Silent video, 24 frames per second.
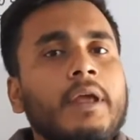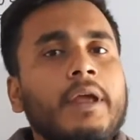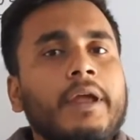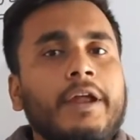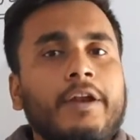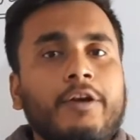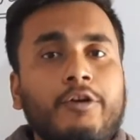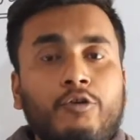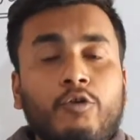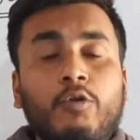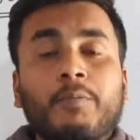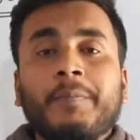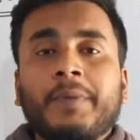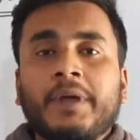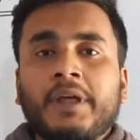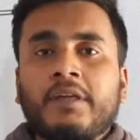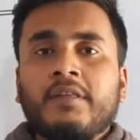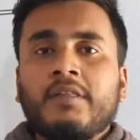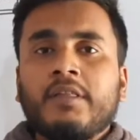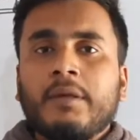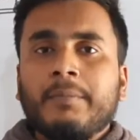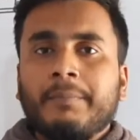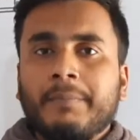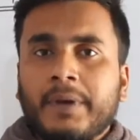Entropy
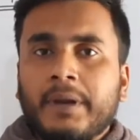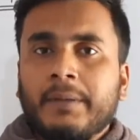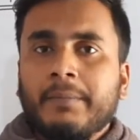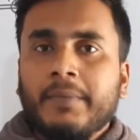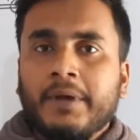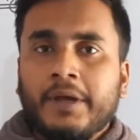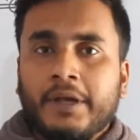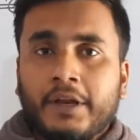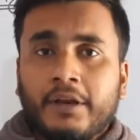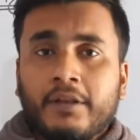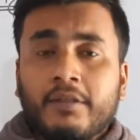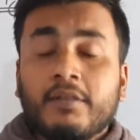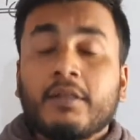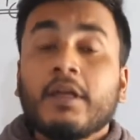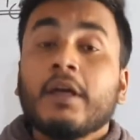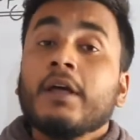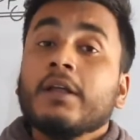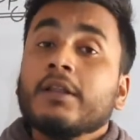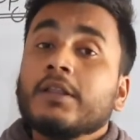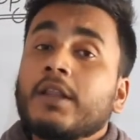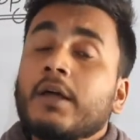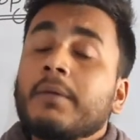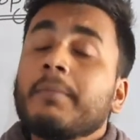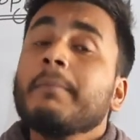simply means
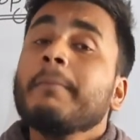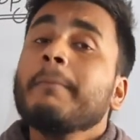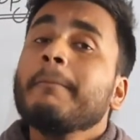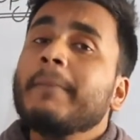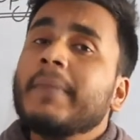the